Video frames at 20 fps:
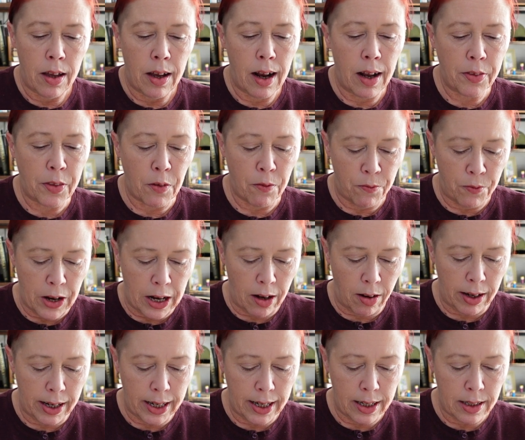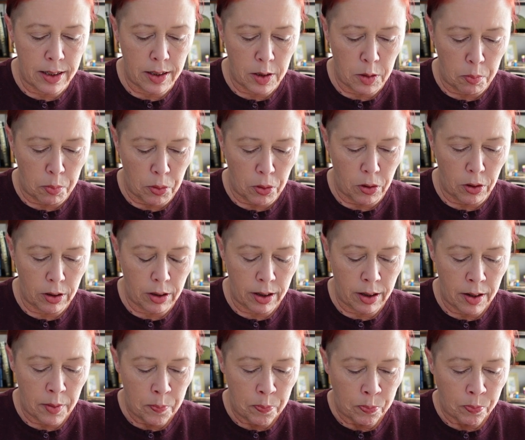At the very end of the book,
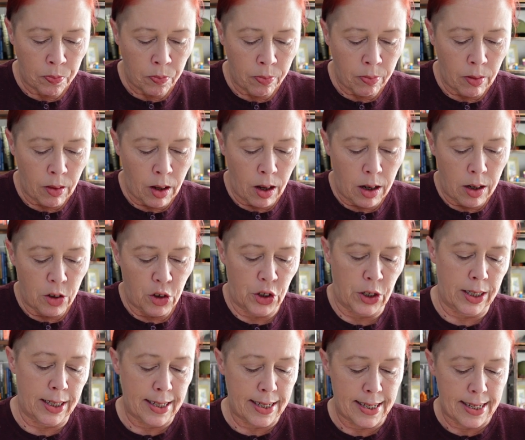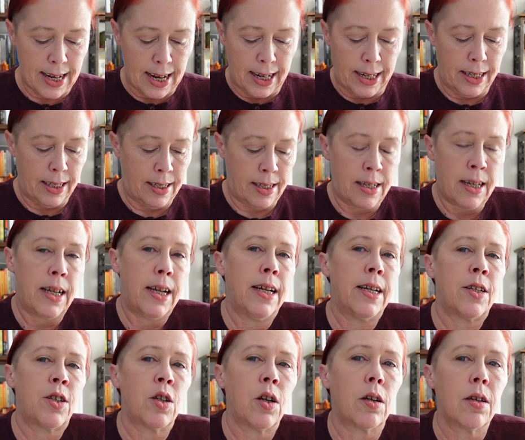she states,
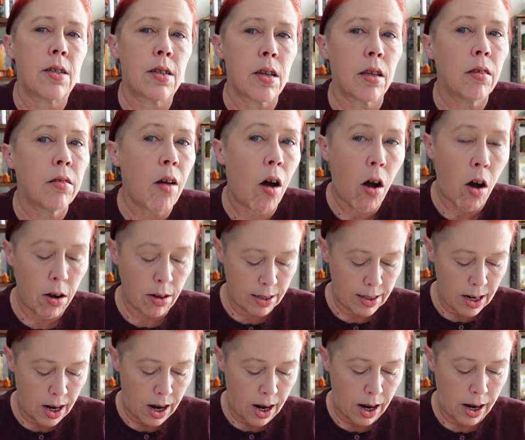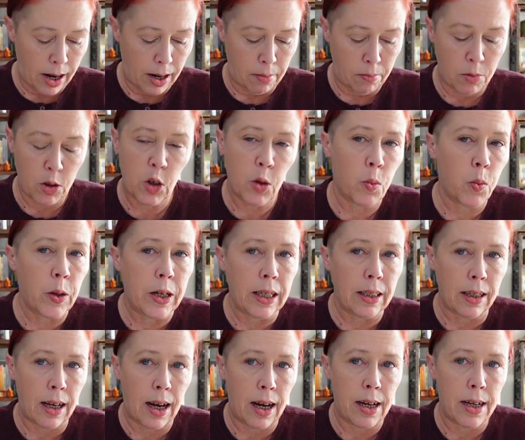"It took us a long time to
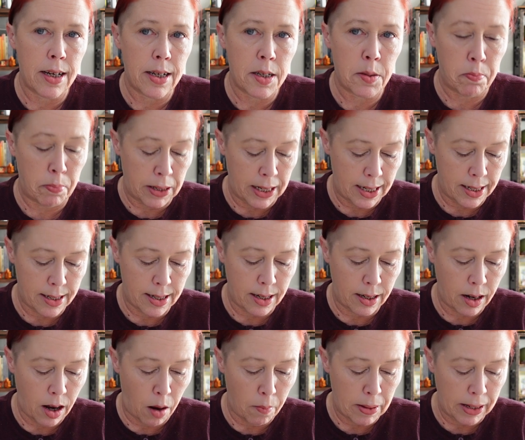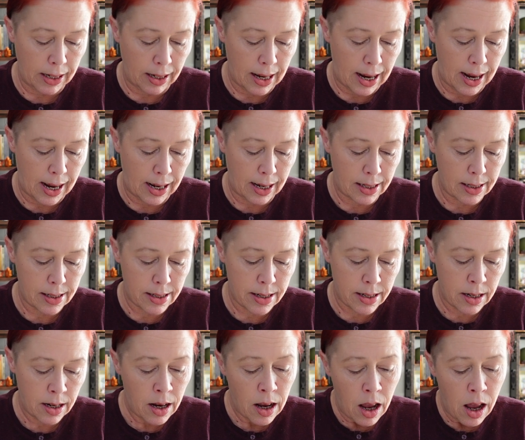realize peace had come at
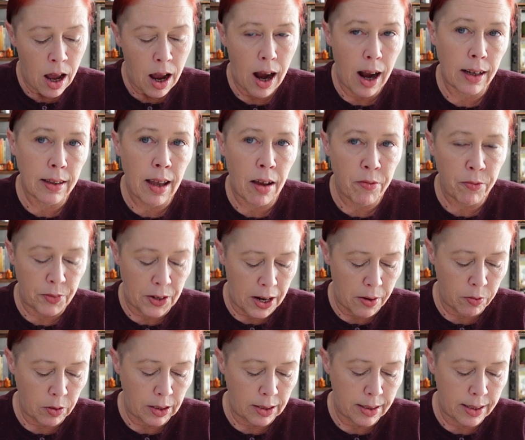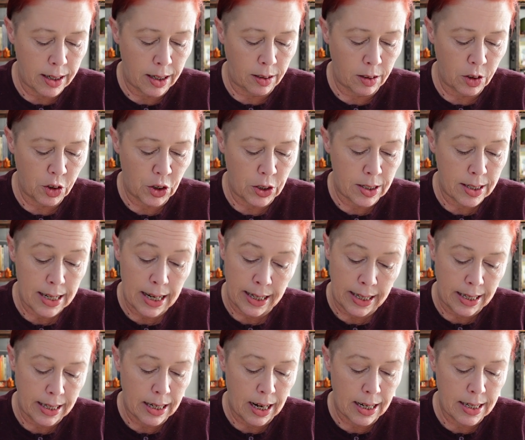last. I left Naval Intelligence and
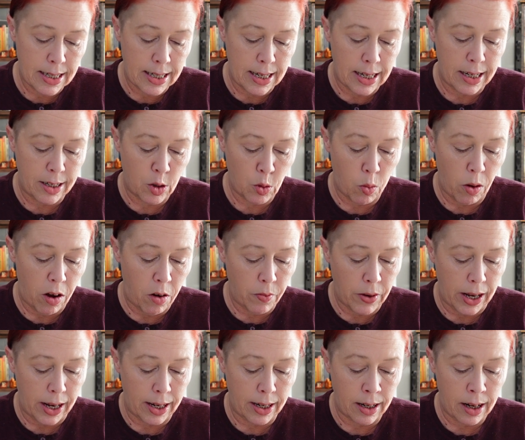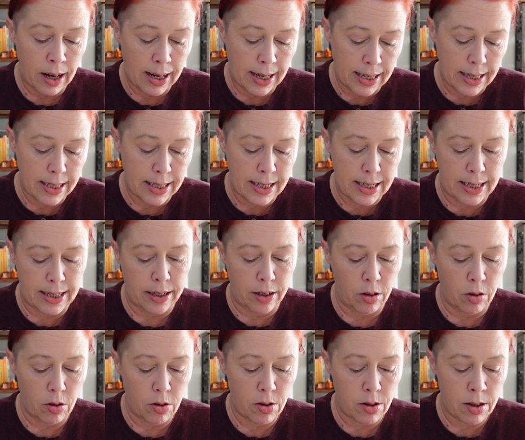NID 12A in
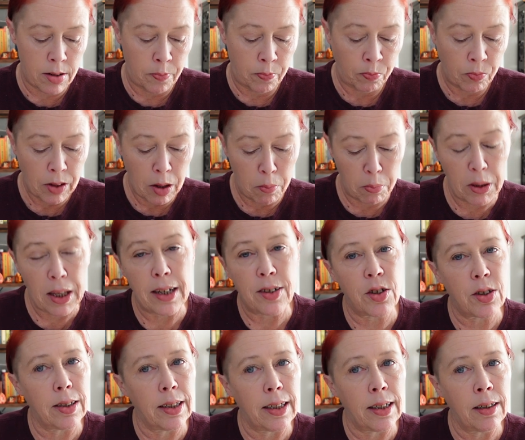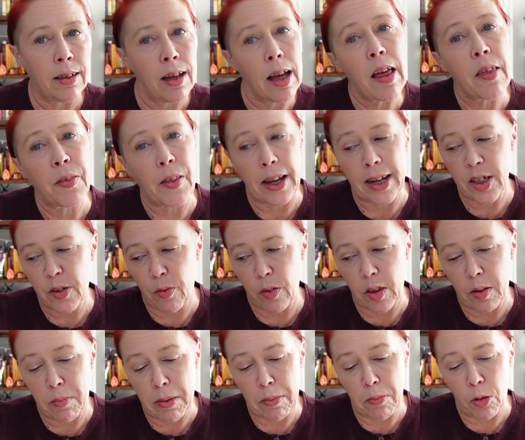tears. Bletchley, thanks for
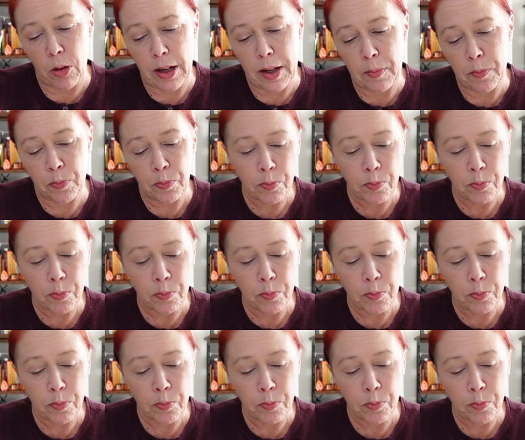the memory."